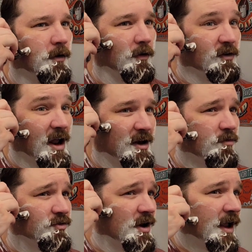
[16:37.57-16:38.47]
It's kind of
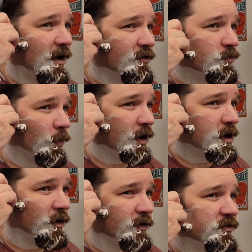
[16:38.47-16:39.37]
demonstrating how it's
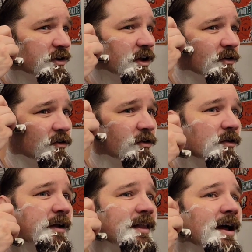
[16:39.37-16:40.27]
working on your skin too,
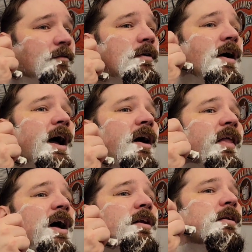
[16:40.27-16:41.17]
like that, how
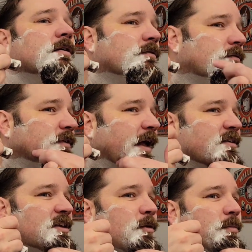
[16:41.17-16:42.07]
that
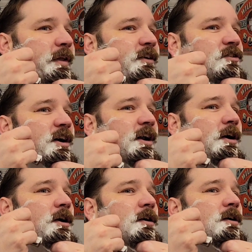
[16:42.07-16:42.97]
flex, that blade chatter,